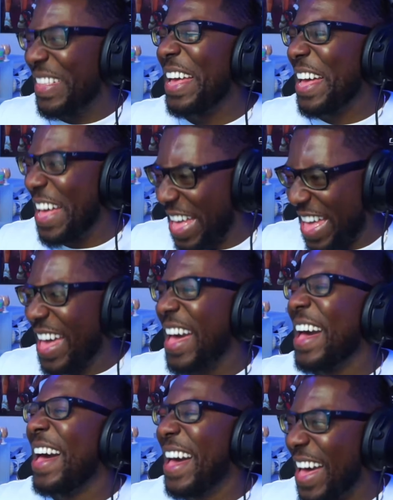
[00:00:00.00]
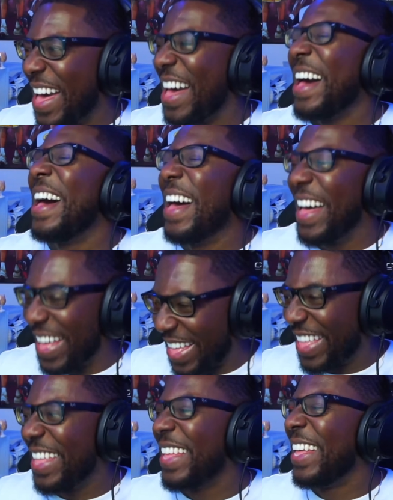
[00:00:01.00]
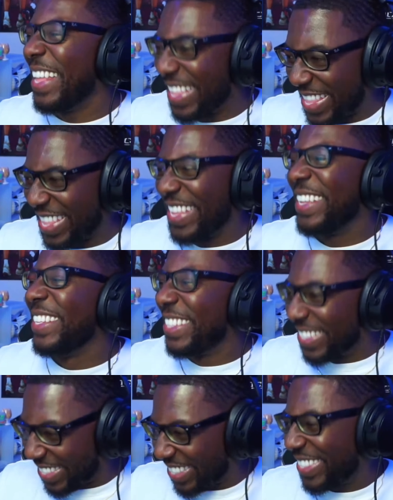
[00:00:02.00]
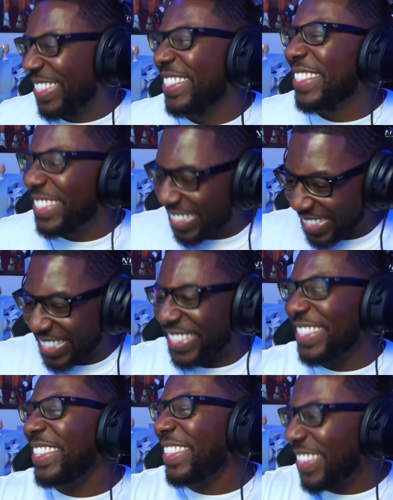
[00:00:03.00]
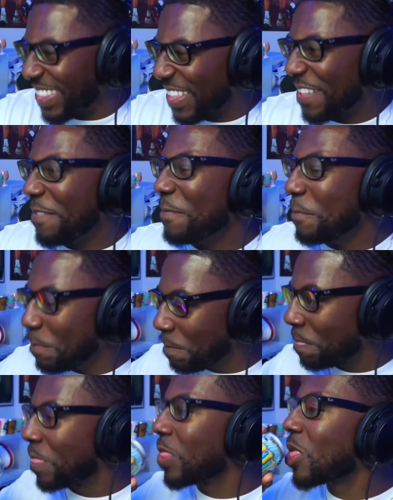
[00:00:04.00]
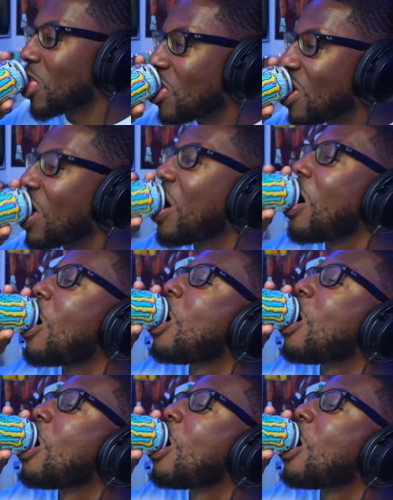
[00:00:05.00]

I couldn't cope with the quotes. I'm way too explosive. I'm pretty sure the whole world noticed. Sorry, I lost my focus.